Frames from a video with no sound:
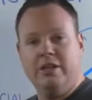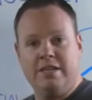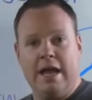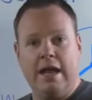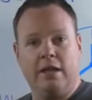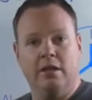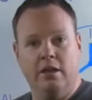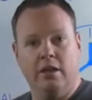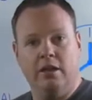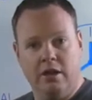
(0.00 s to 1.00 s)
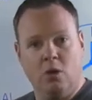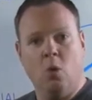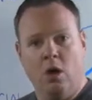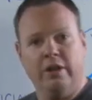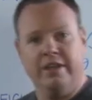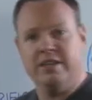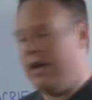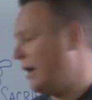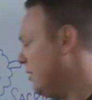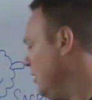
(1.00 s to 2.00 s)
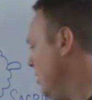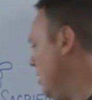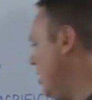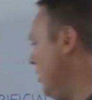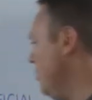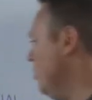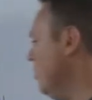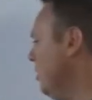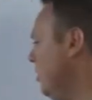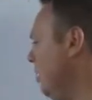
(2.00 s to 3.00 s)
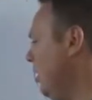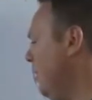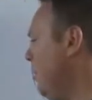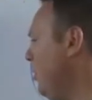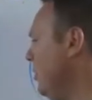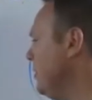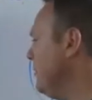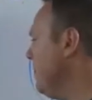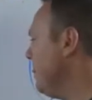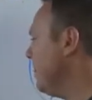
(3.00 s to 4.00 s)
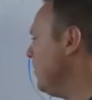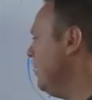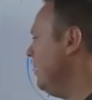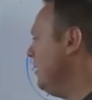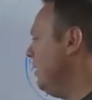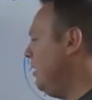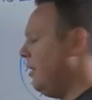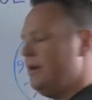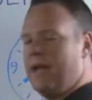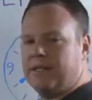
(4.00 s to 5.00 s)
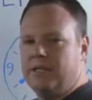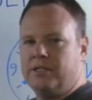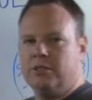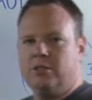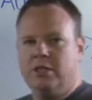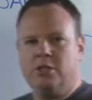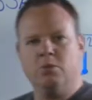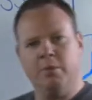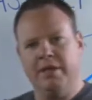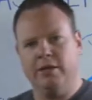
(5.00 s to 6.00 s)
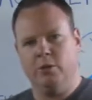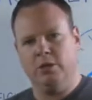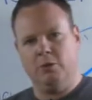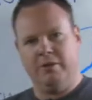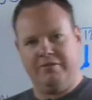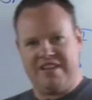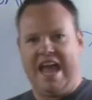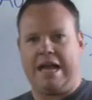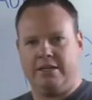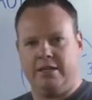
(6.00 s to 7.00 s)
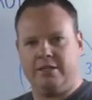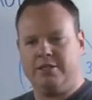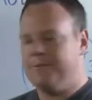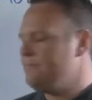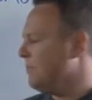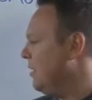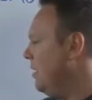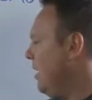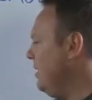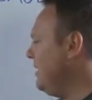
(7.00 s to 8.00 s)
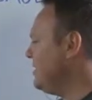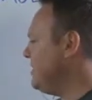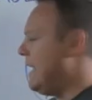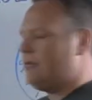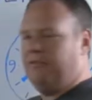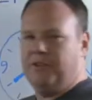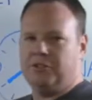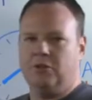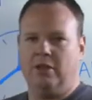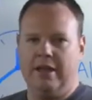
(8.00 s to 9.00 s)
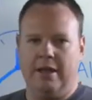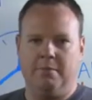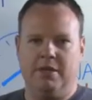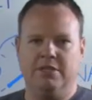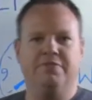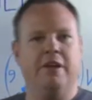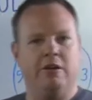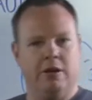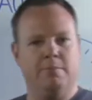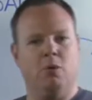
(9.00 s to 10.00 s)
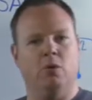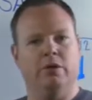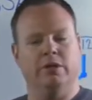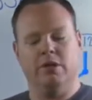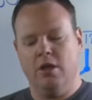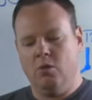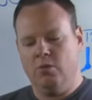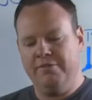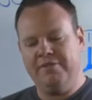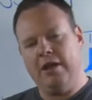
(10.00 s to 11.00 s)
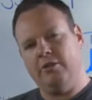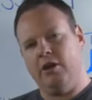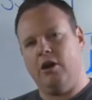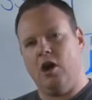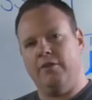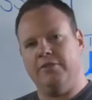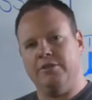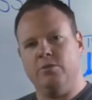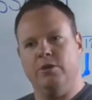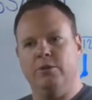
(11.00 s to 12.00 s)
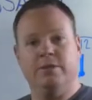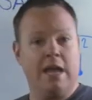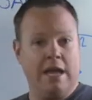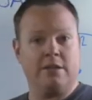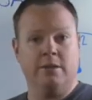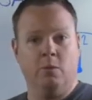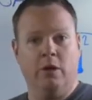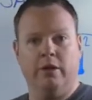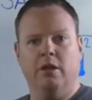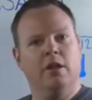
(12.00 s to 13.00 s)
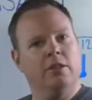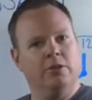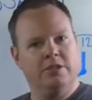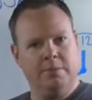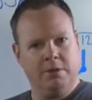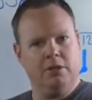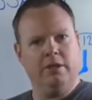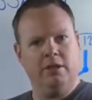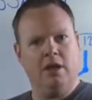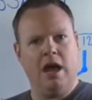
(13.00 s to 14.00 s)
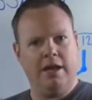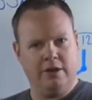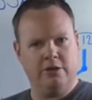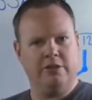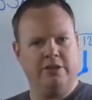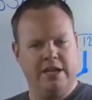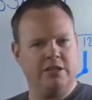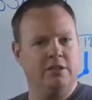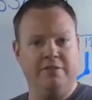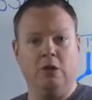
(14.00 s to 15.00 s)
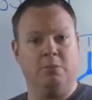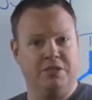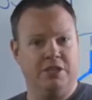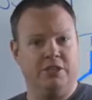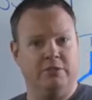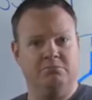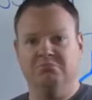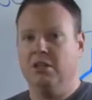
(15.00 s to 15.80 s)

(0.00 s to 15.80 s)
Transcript: attack and a, and a, quality attack on your uh, opponent. All right, next, this is, this is where we get into a little bit of tactics. I think a sacrificial lamb is very important. We found at our office when you attack someone, they'll typically hide under their desk in the fetal position.